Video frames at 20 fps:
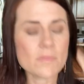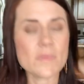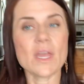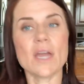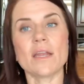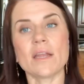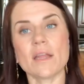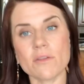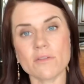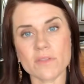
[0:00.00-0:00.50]

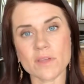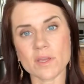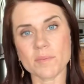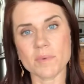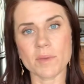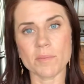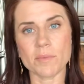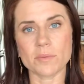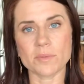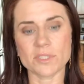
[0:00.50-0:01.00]
Another thing
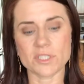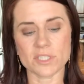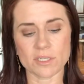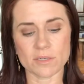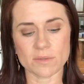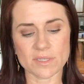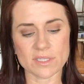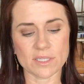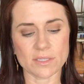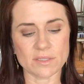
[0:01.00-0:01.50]
people will
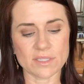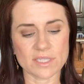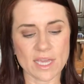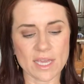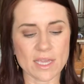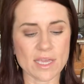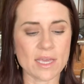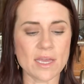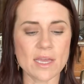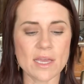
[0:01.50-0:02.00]
do is they'll
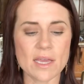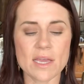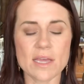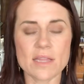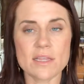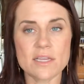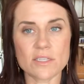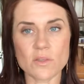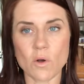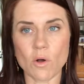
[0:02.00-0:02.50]
take
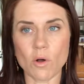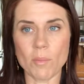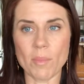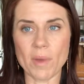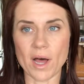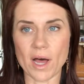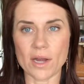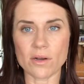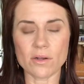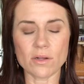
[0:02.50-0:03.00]
this whole
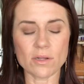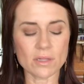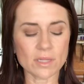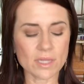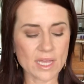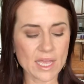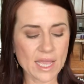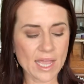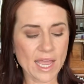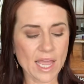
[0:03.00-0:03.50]

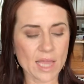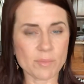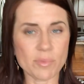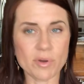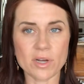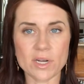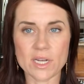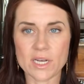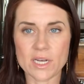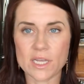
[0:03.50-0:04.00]
bottle and
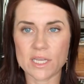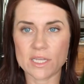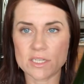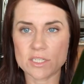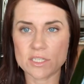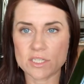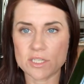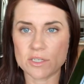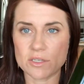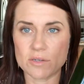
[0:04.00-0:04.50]
put it
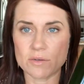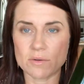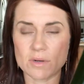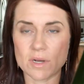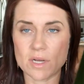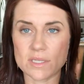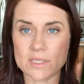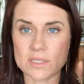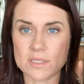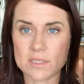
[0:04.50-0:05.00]
into
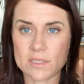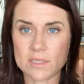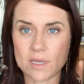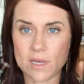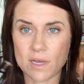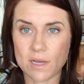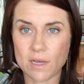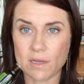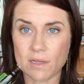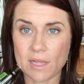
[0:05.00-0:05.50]

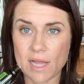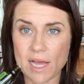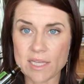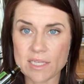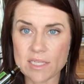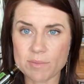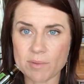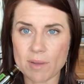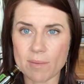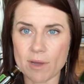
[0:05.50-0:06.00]
a
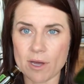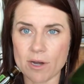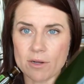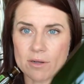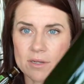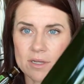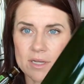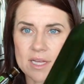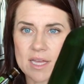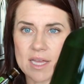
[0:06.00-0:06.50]
glass spray
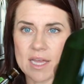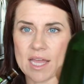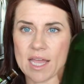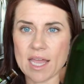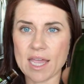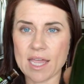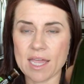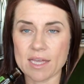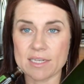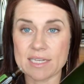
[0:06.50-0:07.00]
bottle
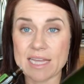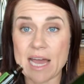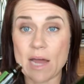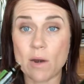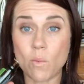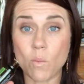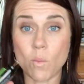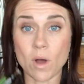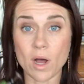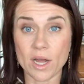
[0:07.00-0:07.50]
and
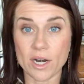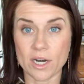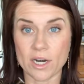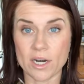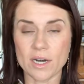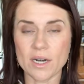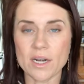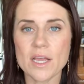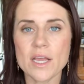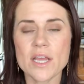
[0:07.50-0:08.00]
add
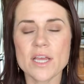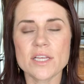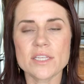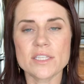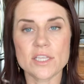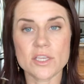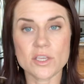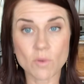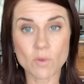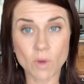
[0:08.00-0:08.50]
water.
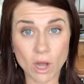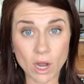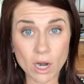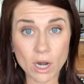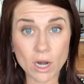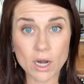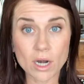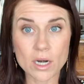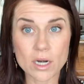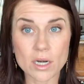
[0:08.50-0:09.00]
So you
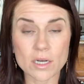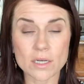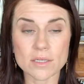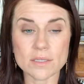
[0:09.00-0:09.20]
are